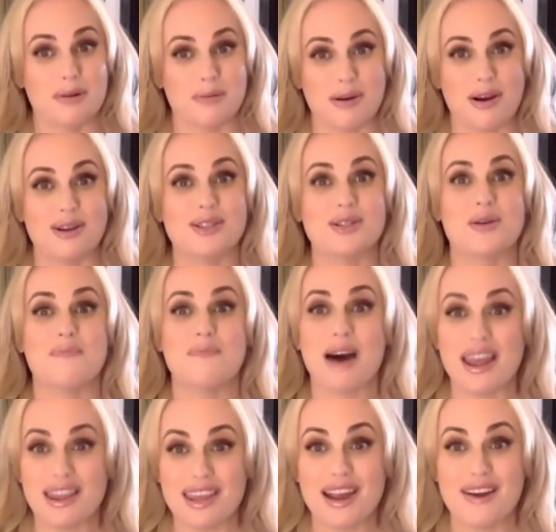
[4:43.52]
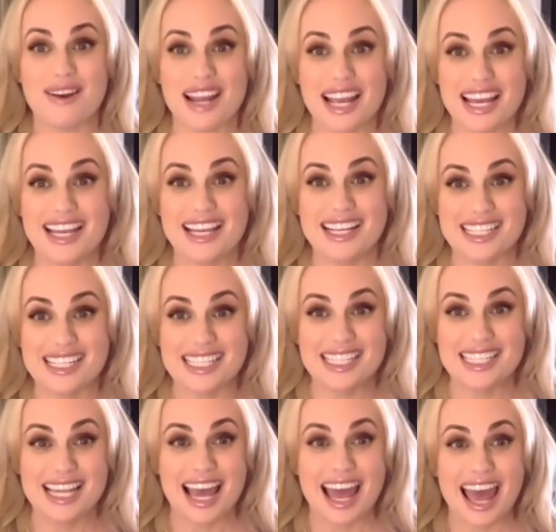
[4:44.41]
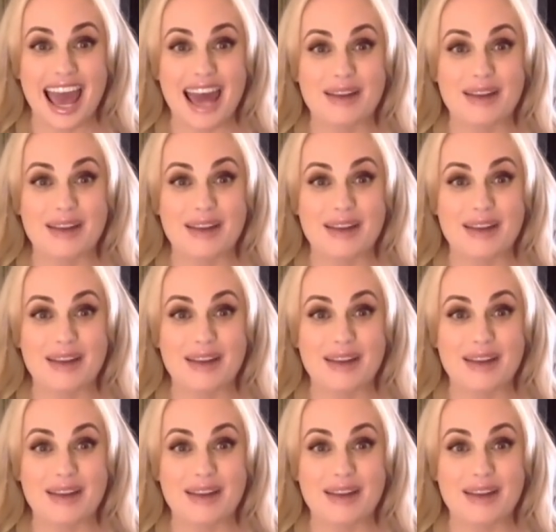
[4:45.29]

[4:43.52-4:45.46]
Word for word: proposal? But there is,